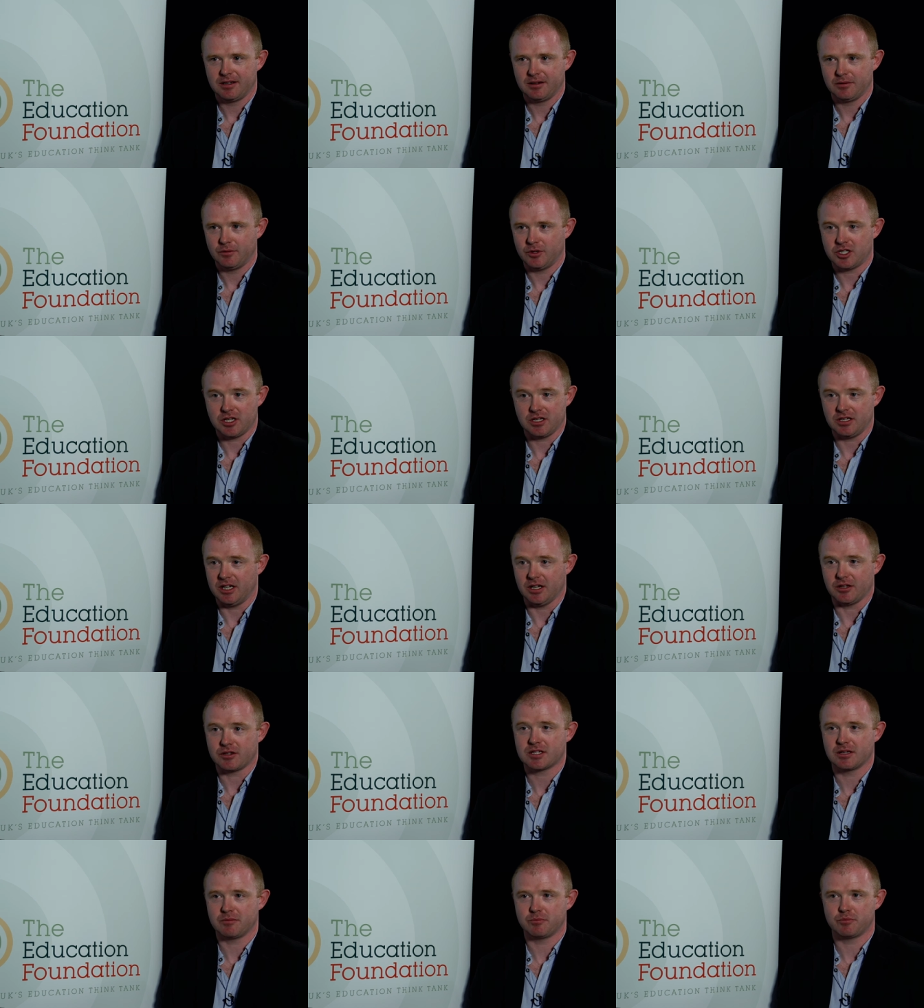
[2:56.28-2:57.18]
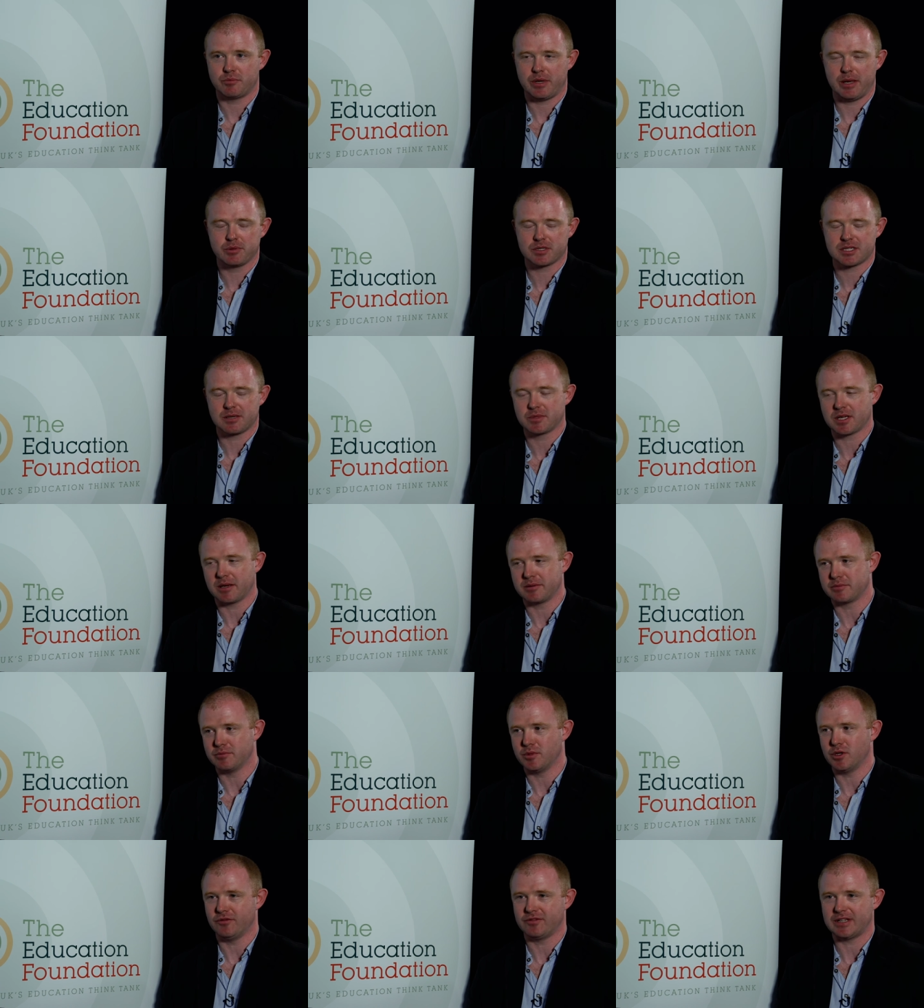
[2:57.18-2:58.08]
which, you know, so people
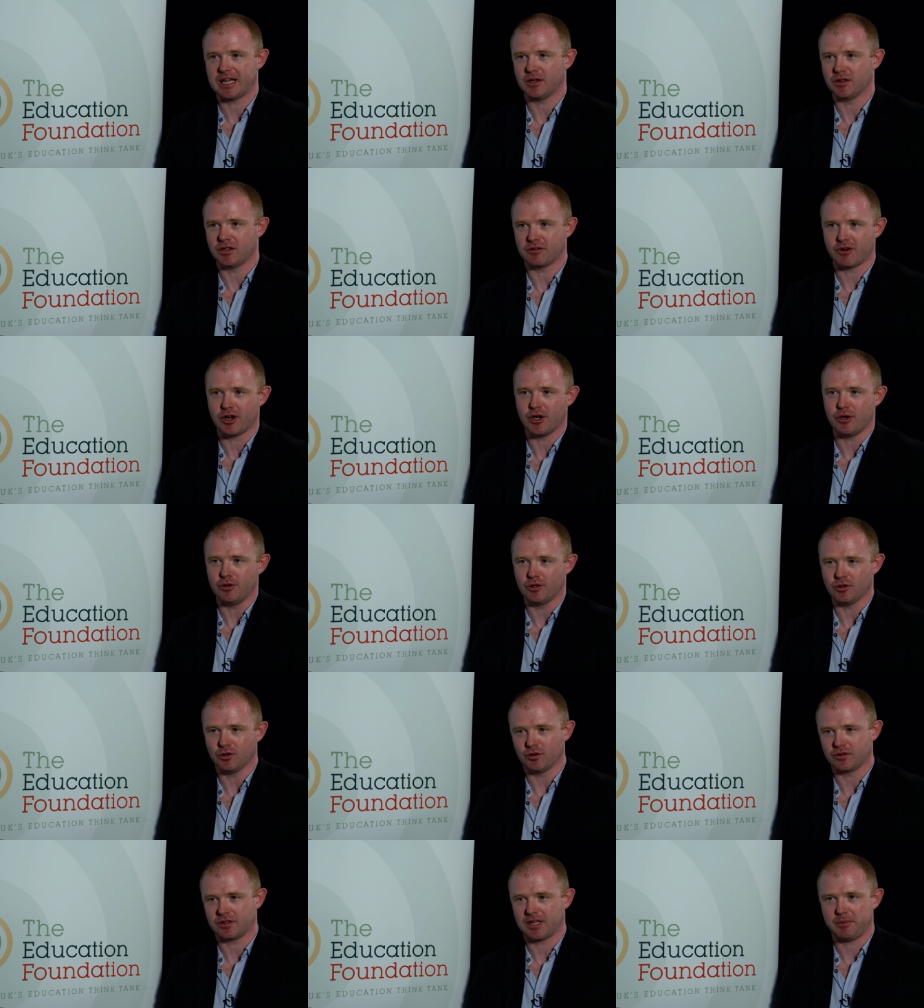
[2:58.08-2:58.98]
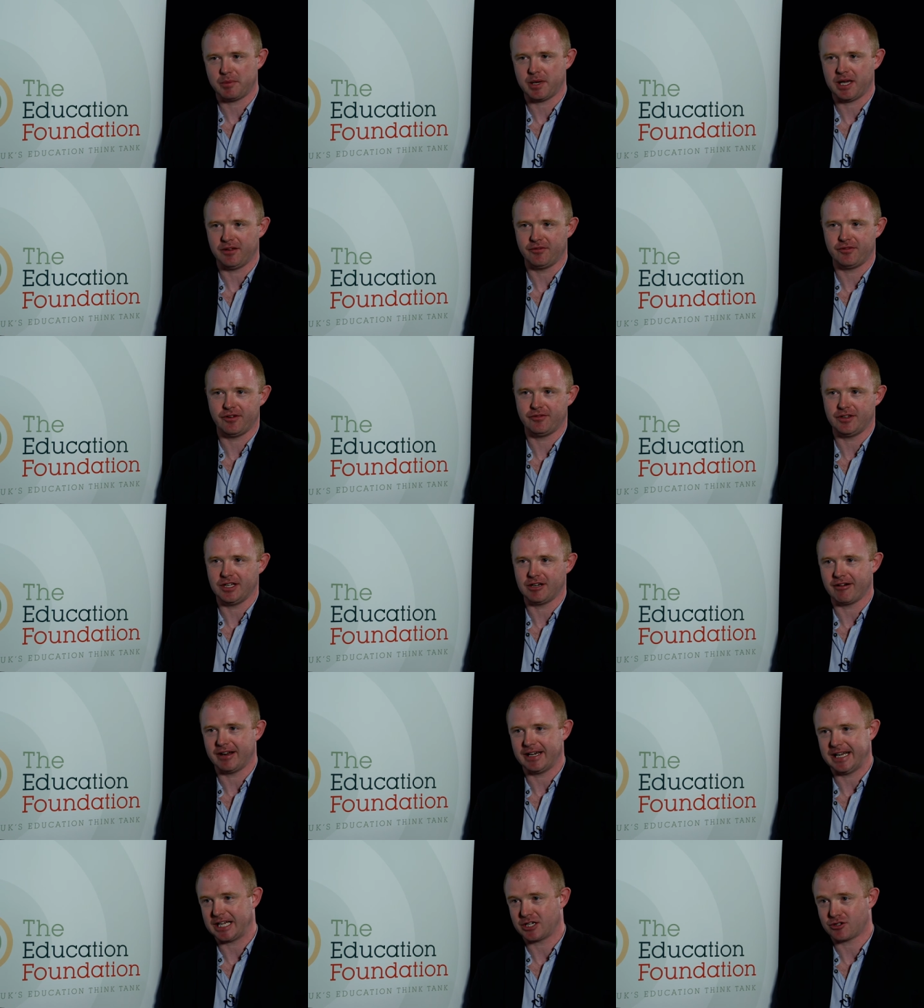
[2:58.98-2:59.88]
sometimes move down the road or they pay fifty
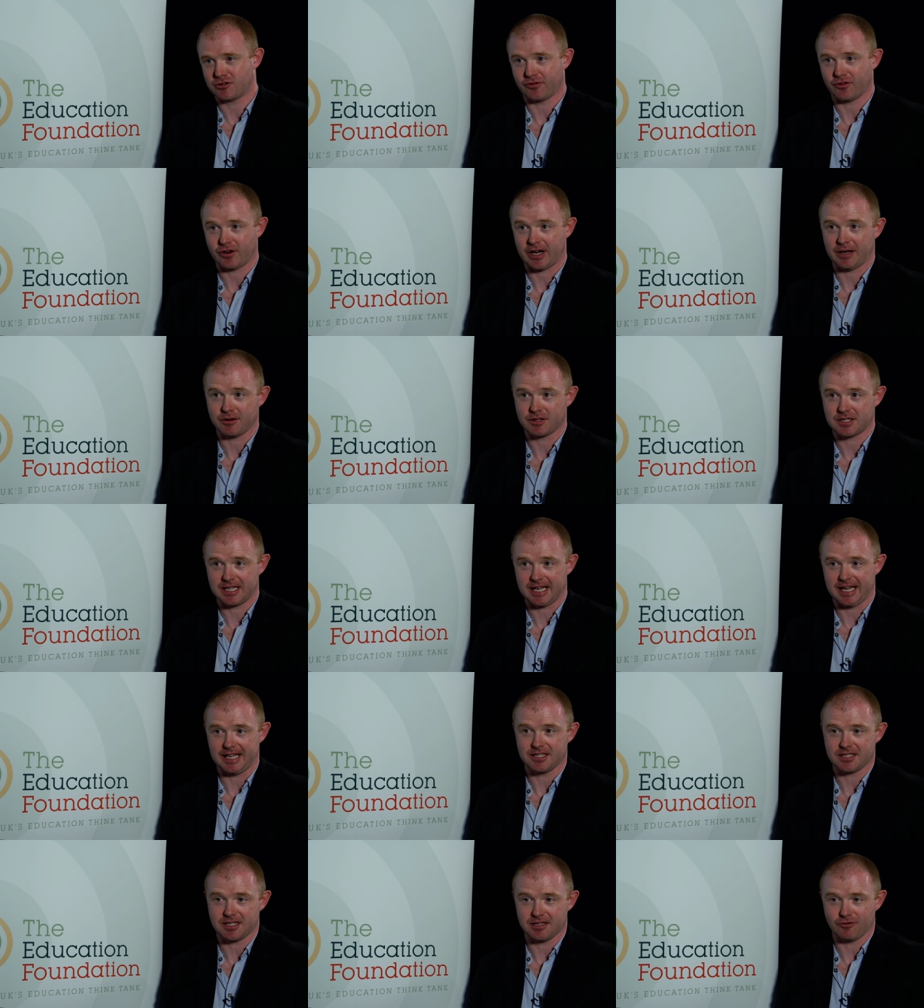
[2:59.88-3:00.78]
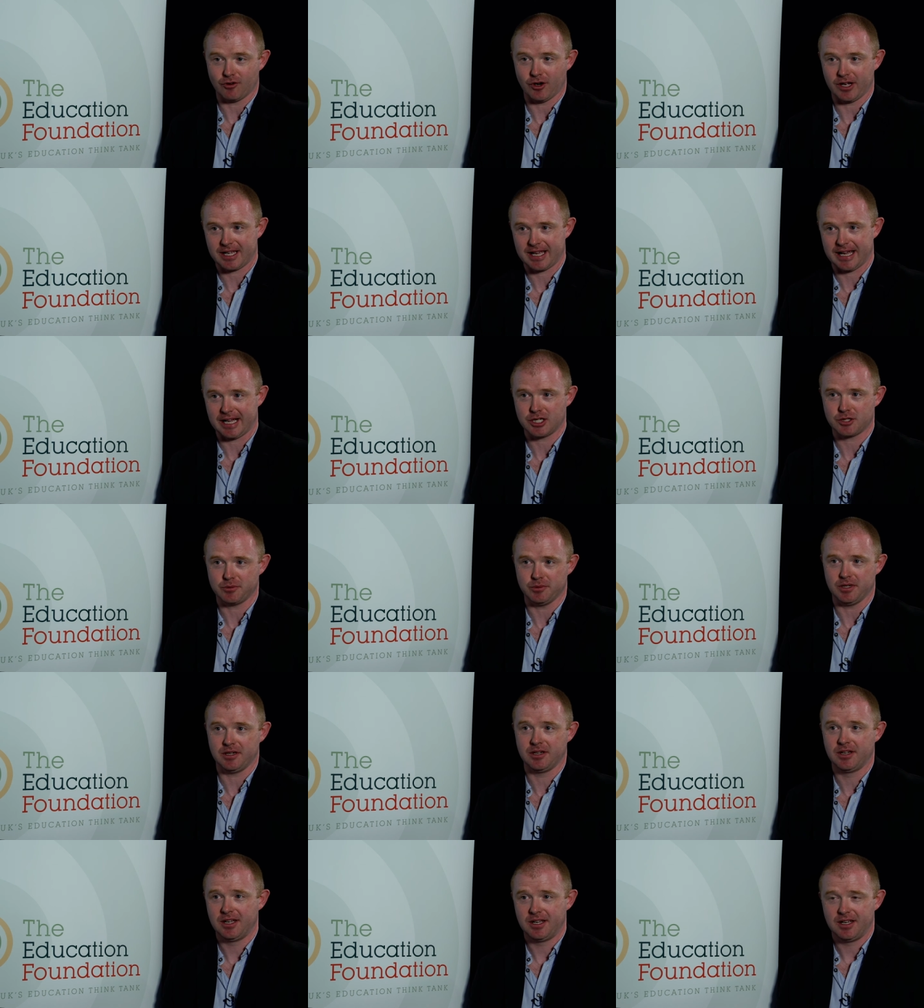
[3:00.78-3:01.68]
grand extra for a house to get into the right
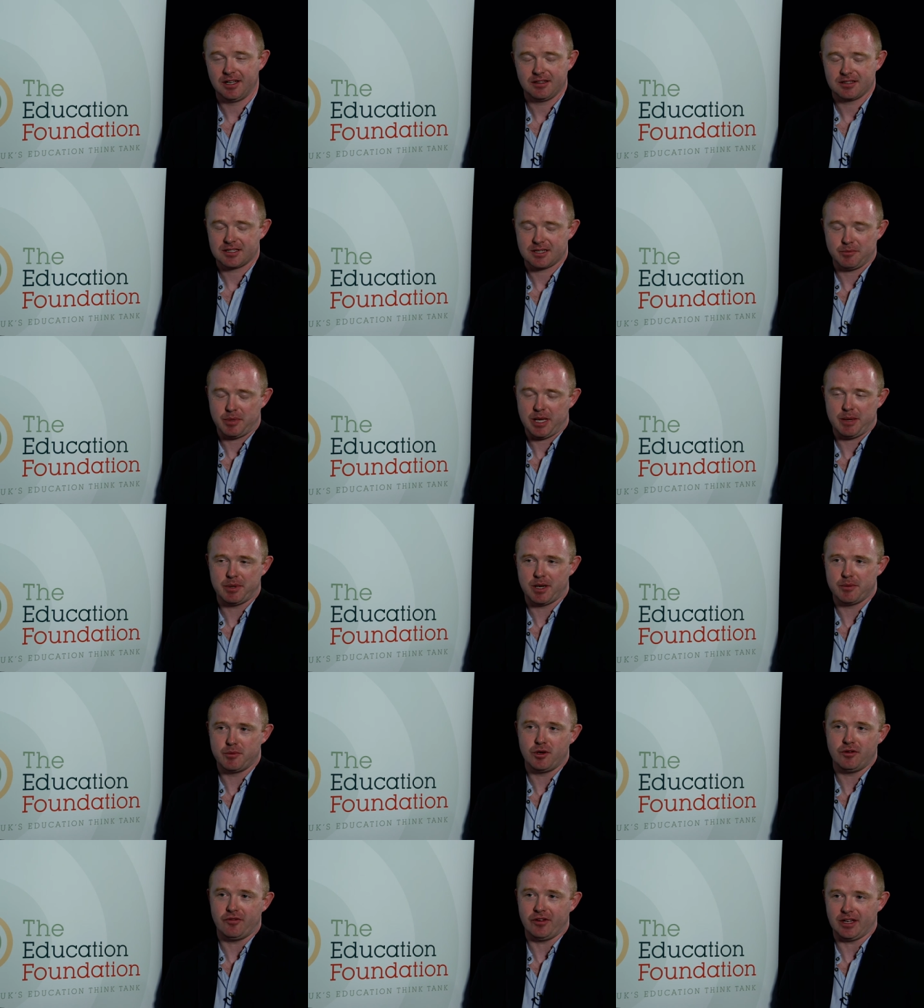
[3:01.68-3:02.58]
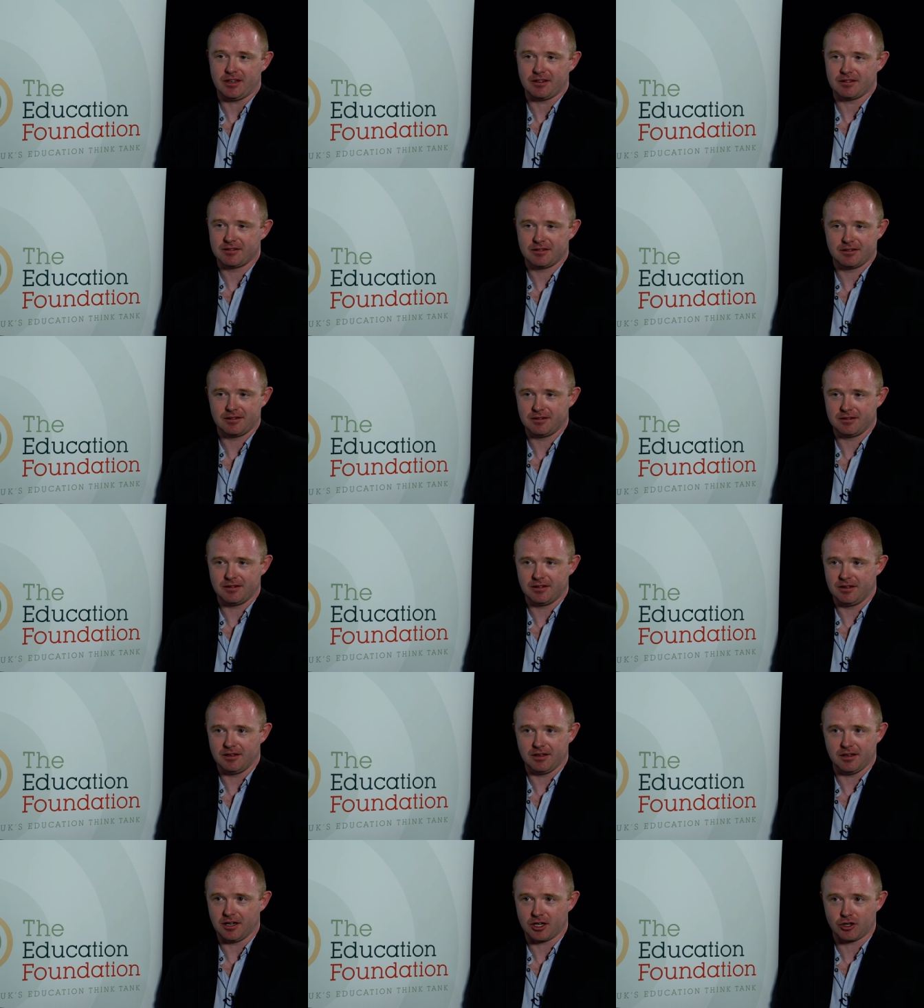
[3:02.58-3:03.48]
catchment. Some people are moving
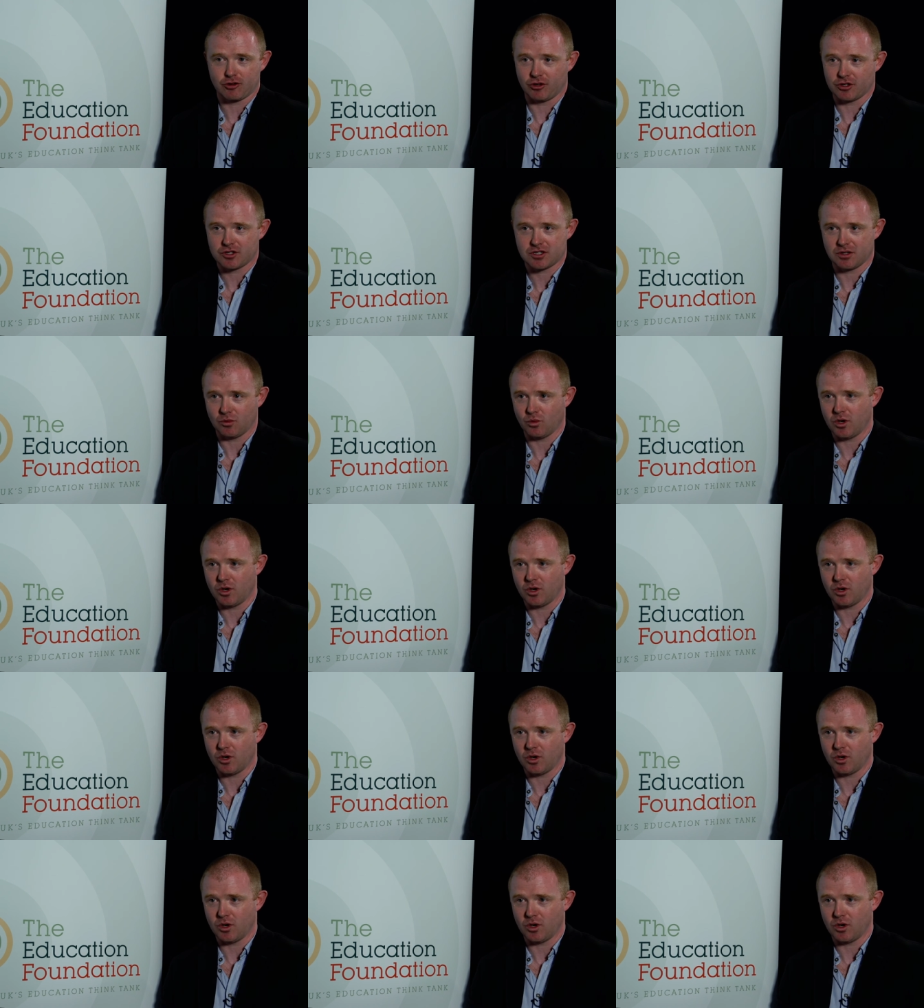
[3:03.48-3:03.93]
across the